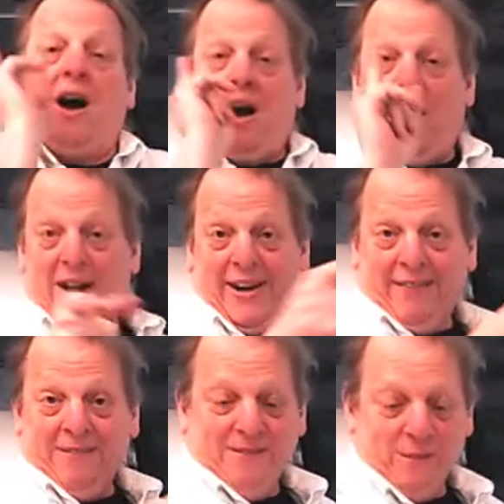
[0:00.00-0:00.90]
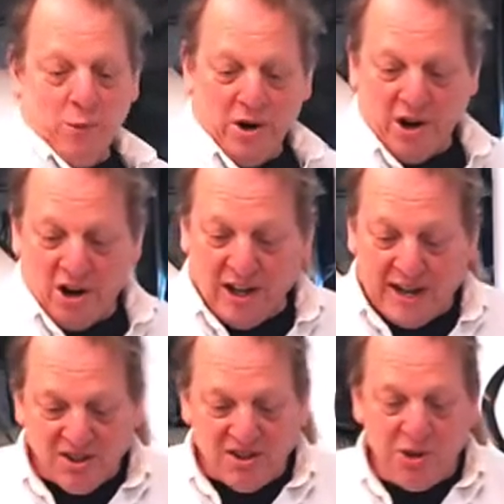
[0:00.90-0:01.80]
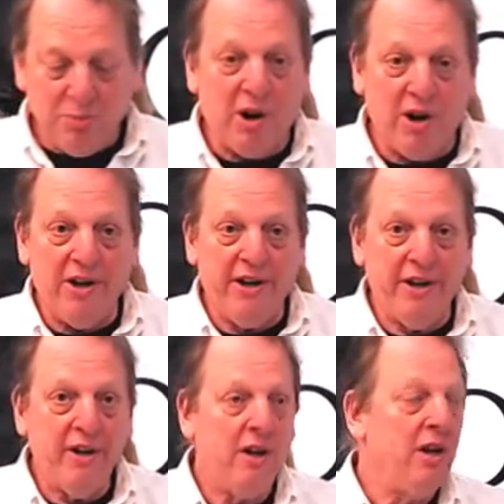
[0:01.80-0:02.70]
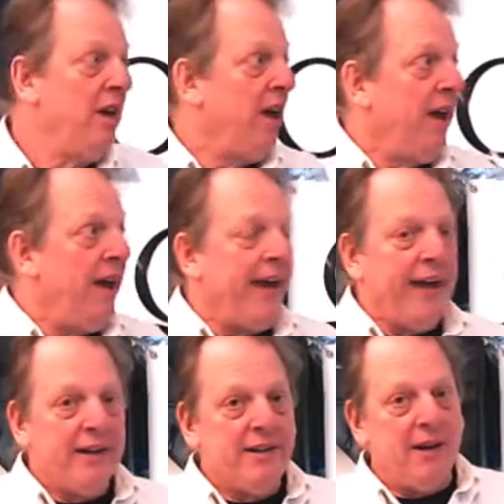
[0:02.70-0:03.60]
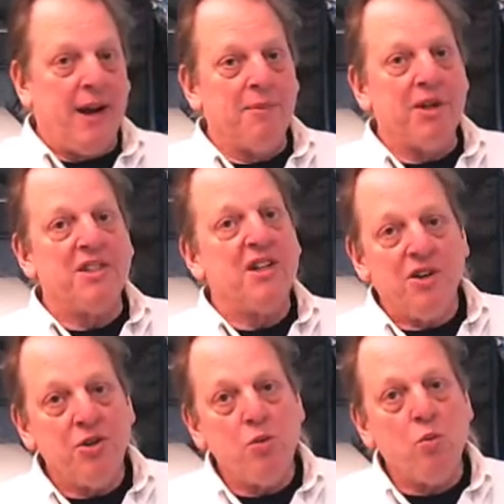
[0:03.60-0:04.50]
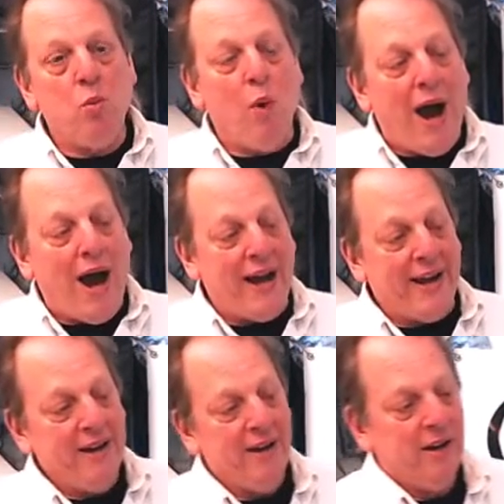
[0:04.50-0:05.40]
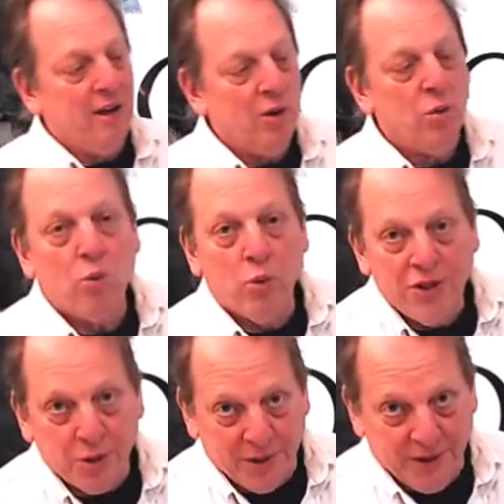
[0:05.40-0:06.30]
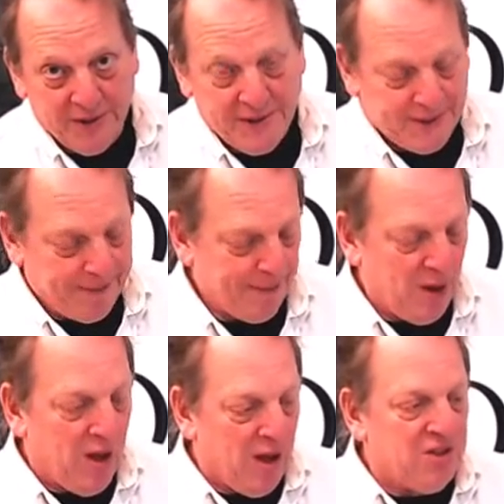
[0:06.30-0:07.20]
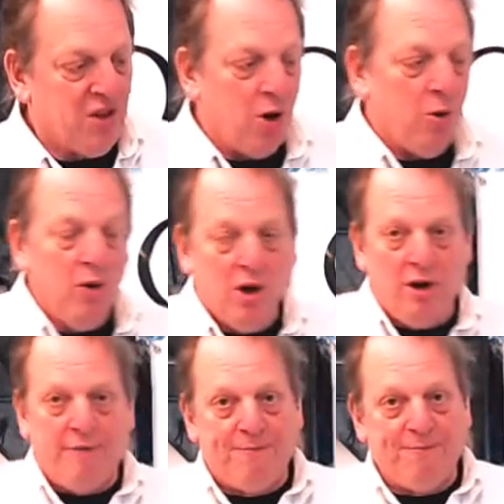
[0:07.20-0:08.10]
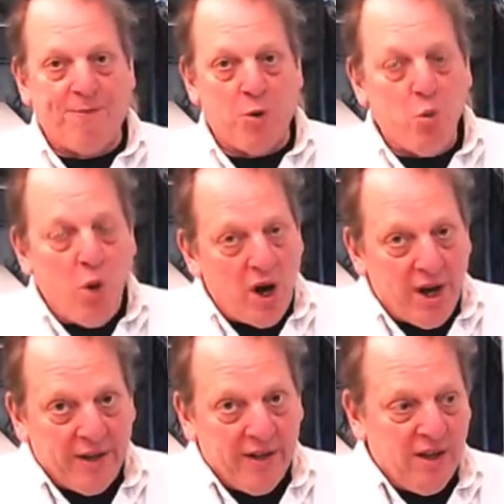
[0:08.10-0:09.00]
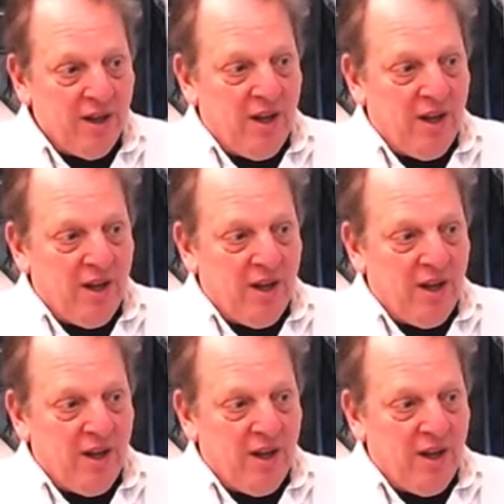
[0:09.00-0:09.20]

right, we're in our last little part here, and I'm going to tell you why we're doing this. So, for one,